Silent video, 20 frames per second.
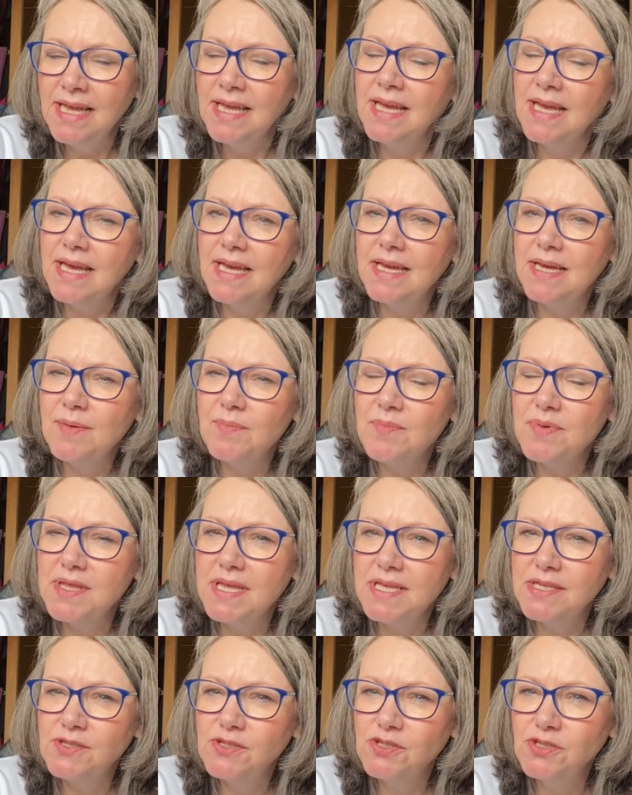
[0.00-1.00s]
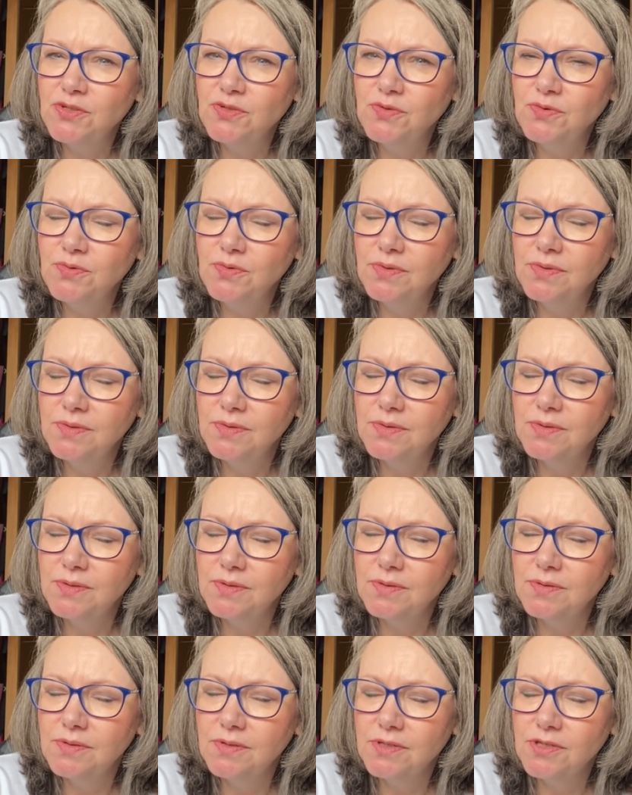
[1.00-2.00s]
but there's
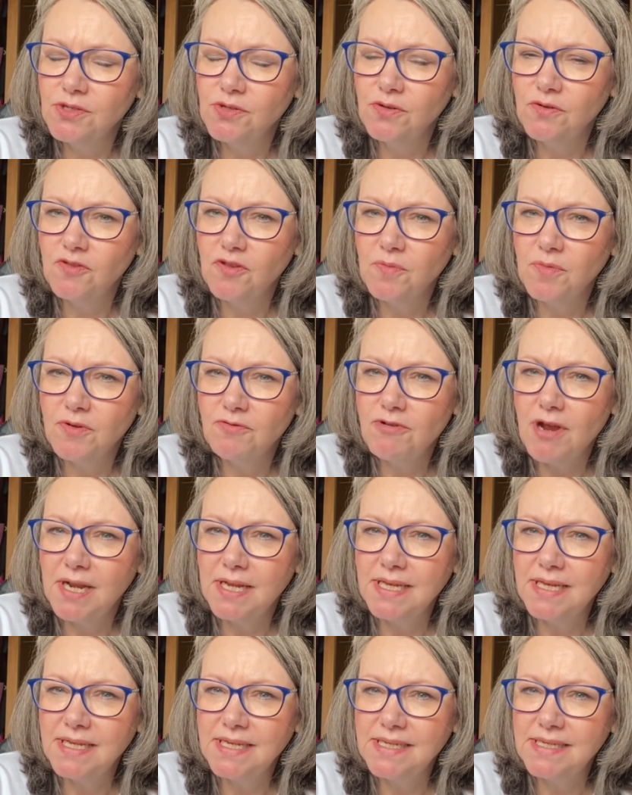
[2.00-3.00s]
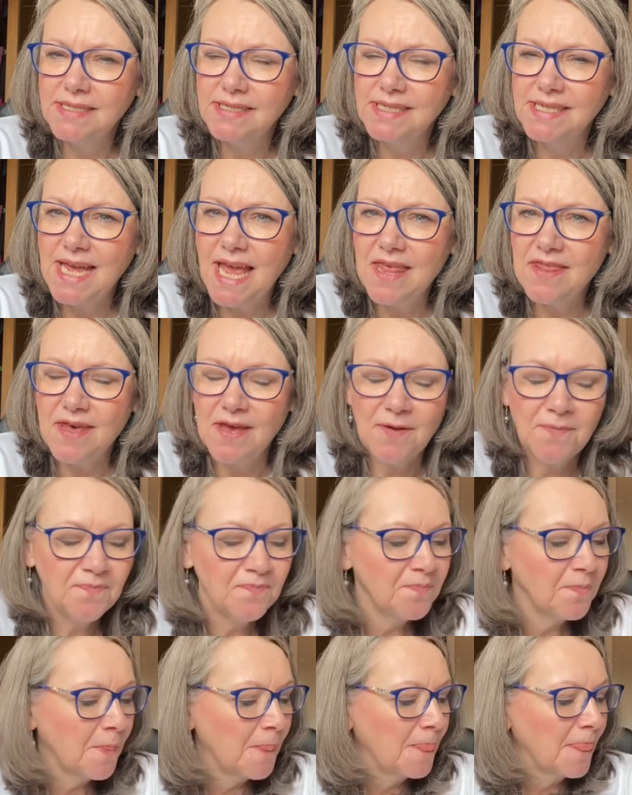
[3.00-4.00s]
the two of them are running it together,
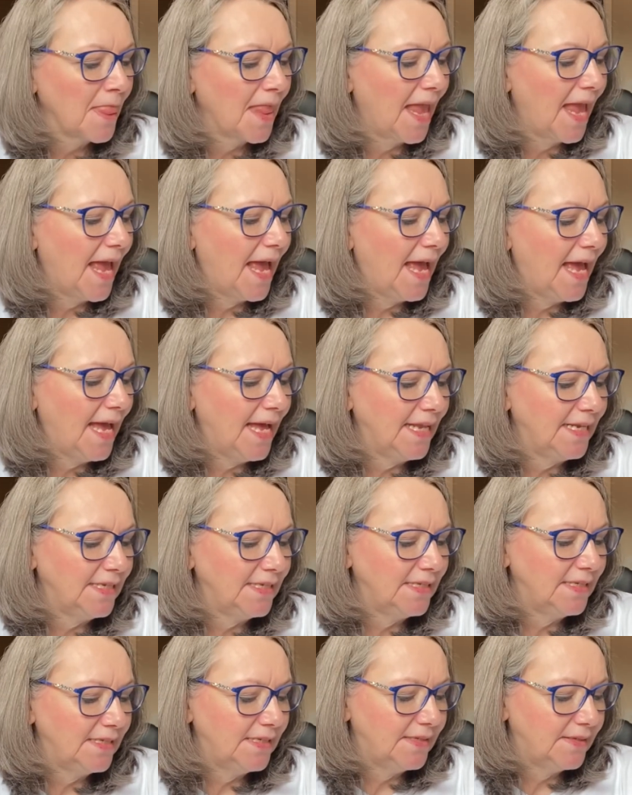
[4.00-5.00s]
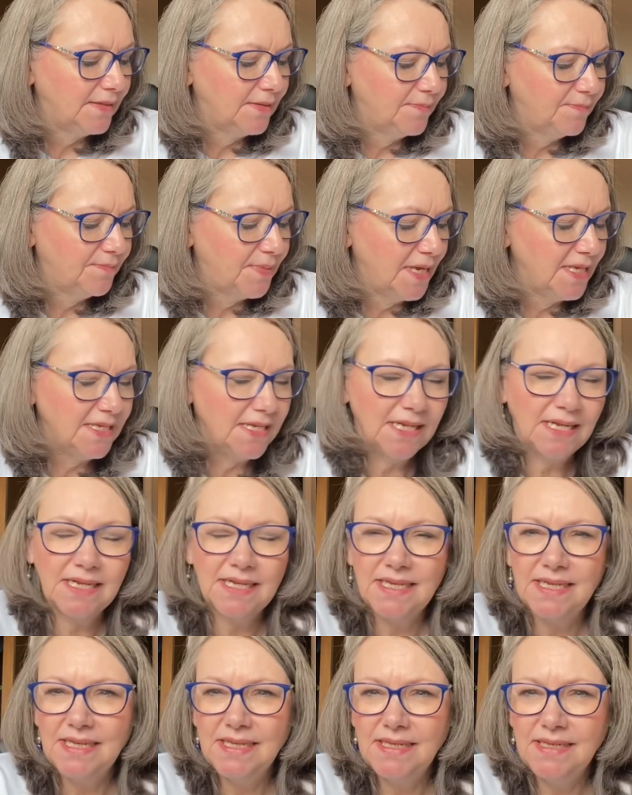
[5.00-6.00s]
and
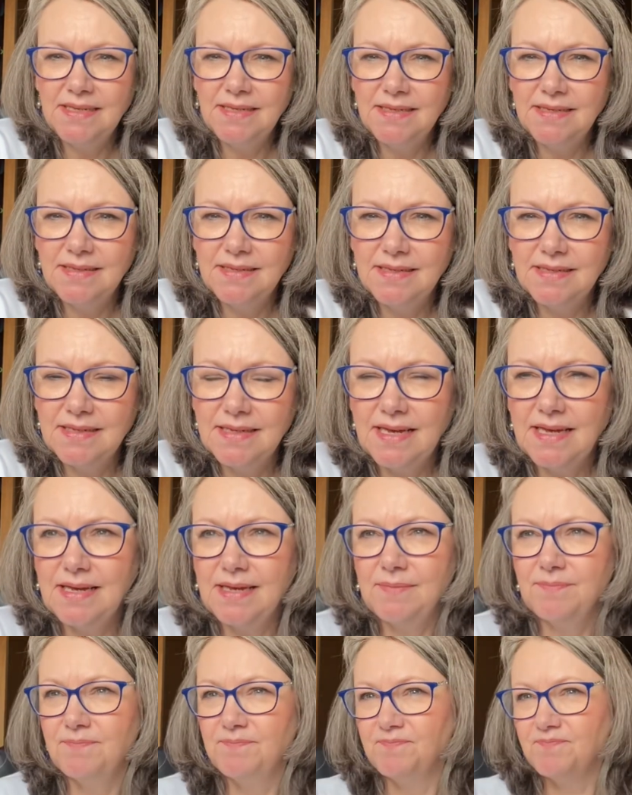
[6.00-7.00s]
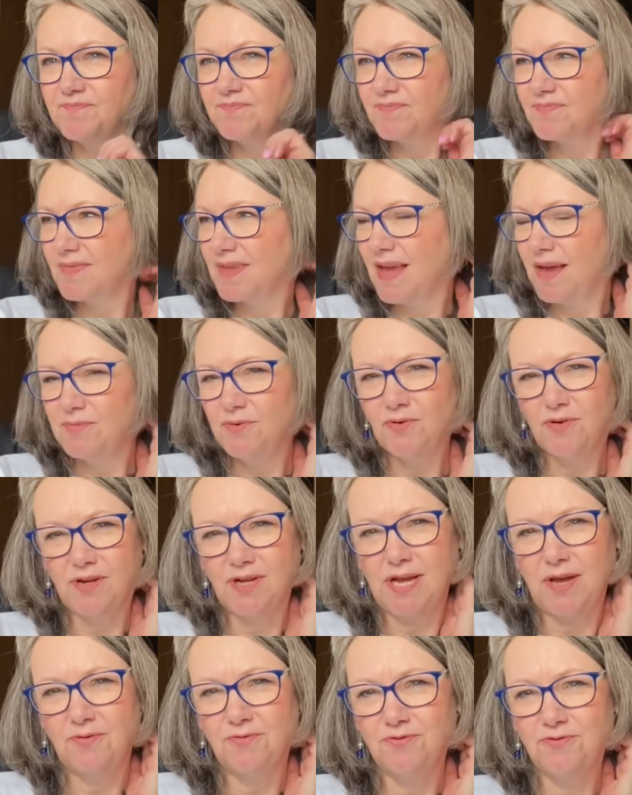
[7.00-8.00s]
basically I'm not going to
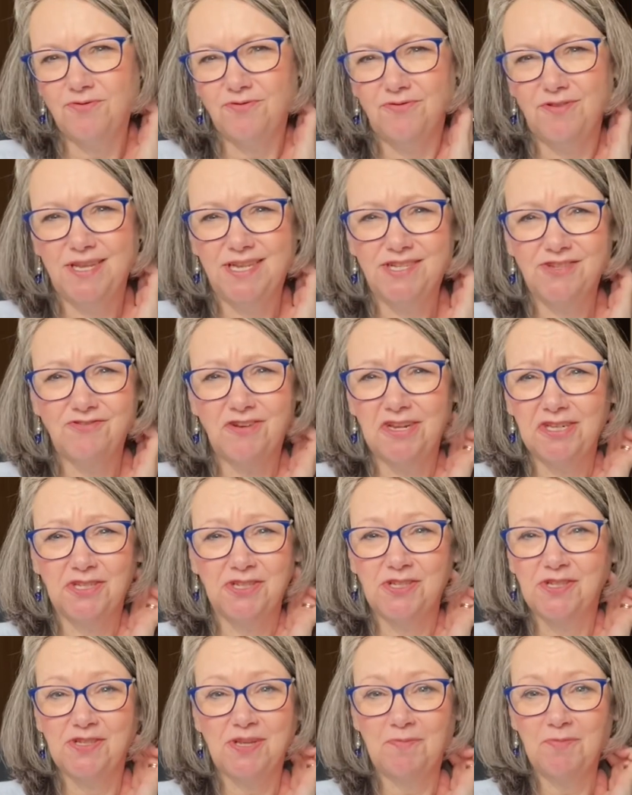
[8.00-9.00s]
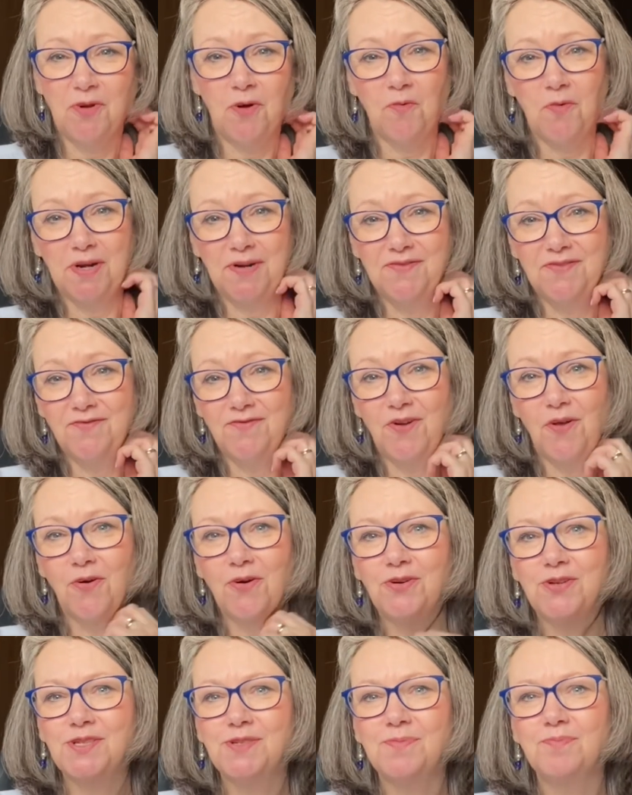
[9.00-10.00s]
go all through the instructions because I'm not one of the
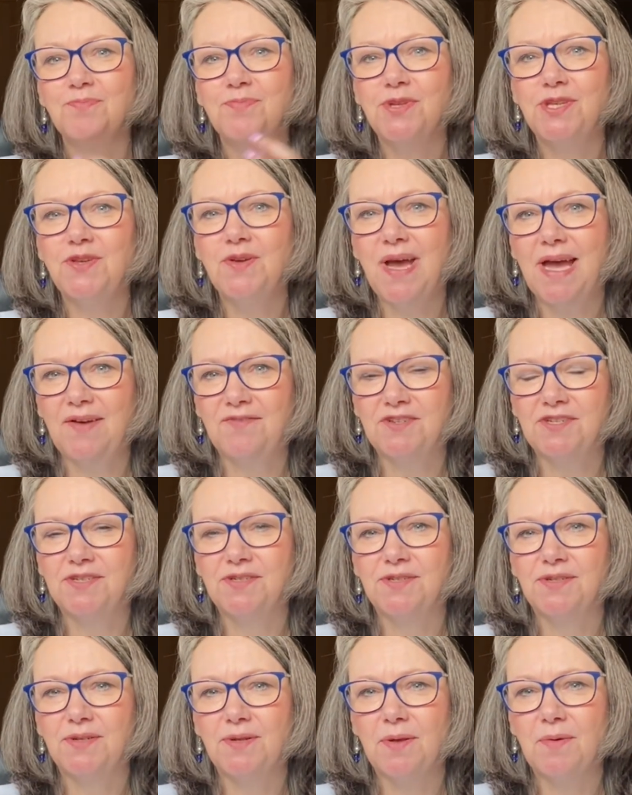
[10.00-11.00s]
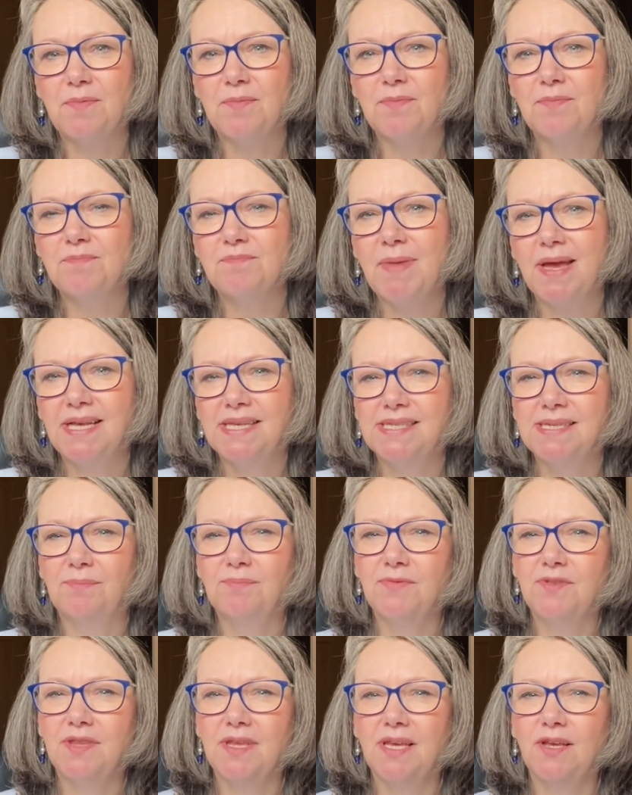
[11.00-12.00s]
vloggers, but you have to make
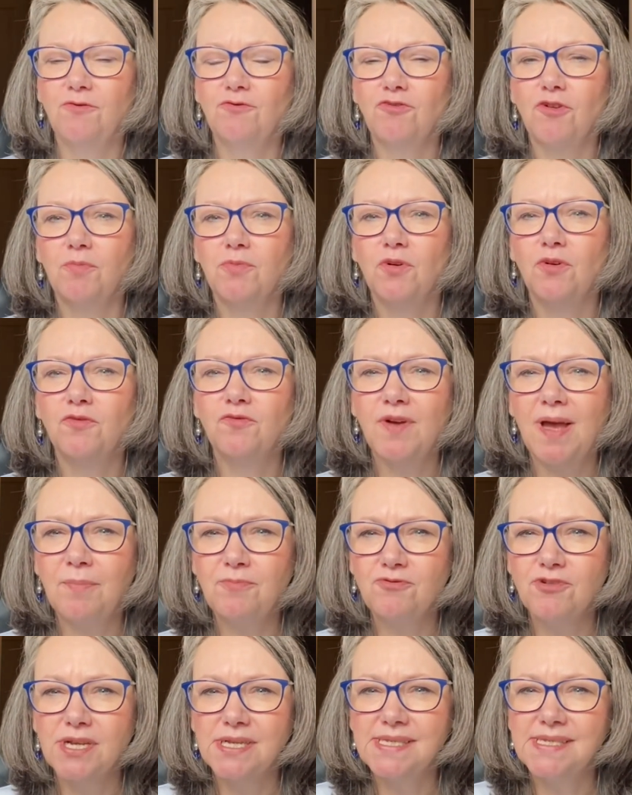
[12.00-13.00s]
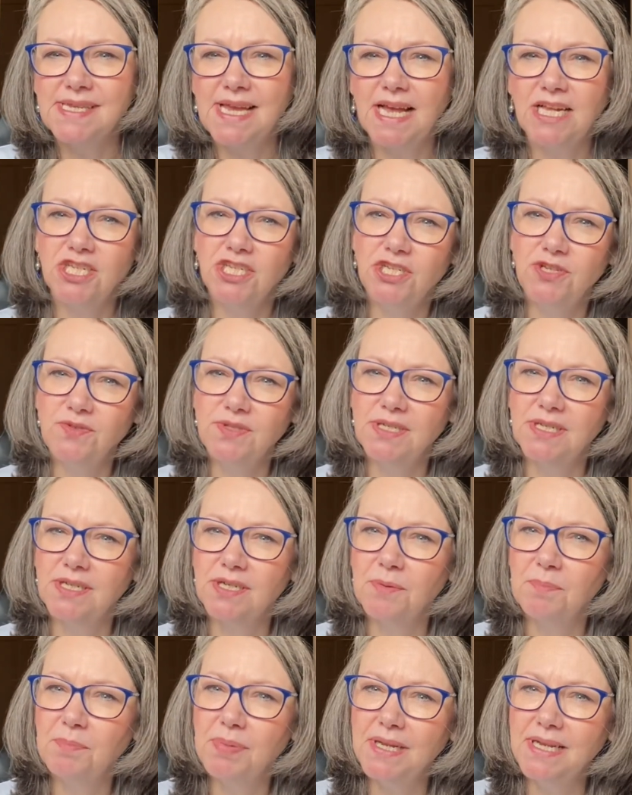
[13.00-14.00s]
something from your fabric stash using a
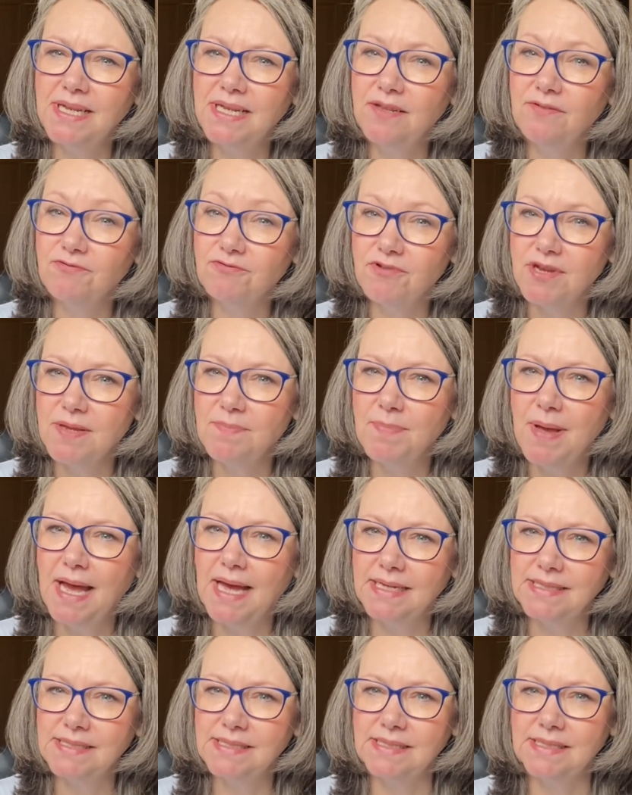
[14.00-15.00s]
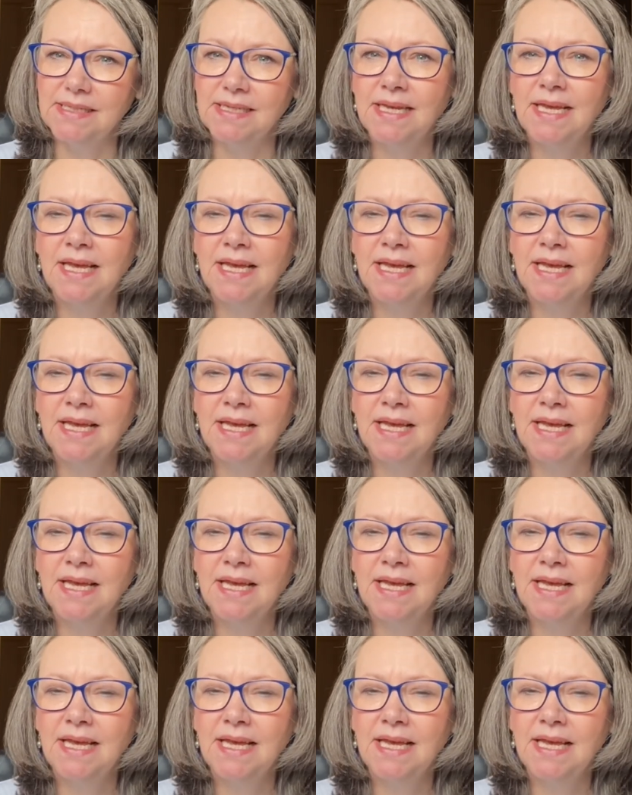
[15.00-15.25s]
completely free pattern.